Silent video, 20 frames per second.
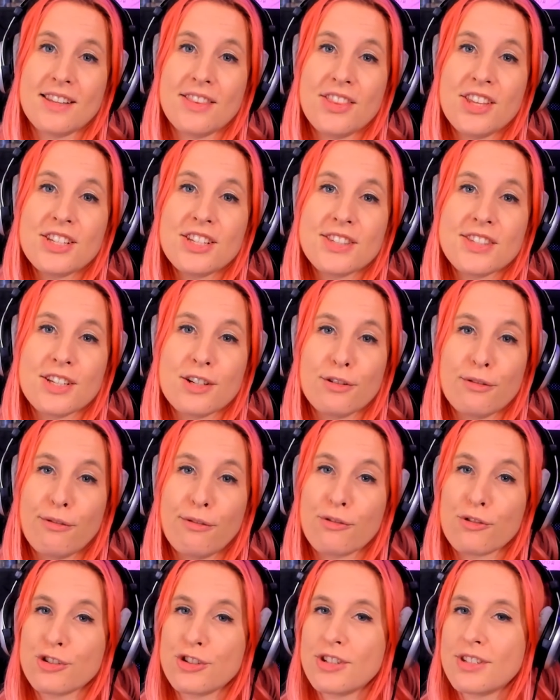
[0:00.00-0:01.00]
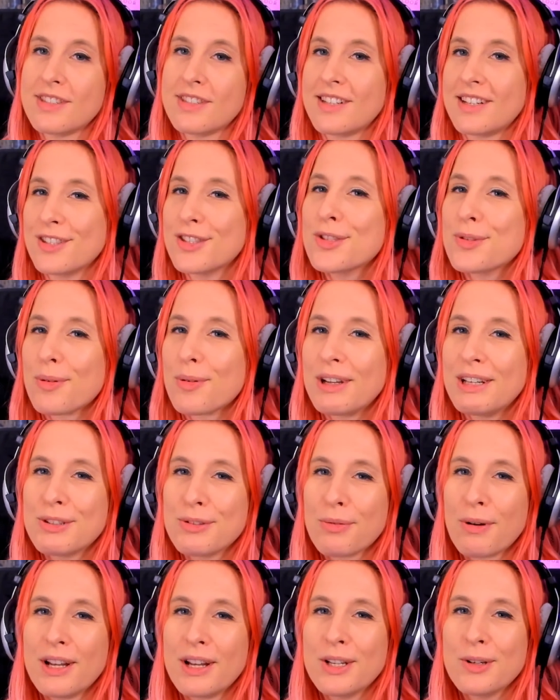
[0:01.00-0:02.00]
this year for Just Dance
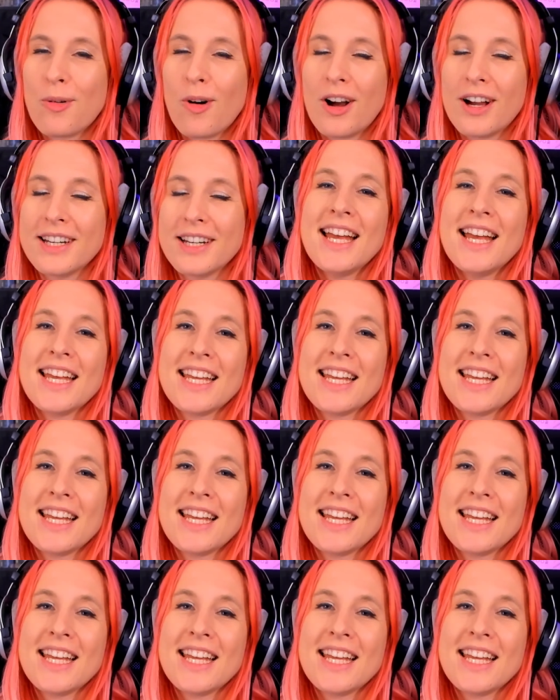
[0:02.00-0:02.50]
2021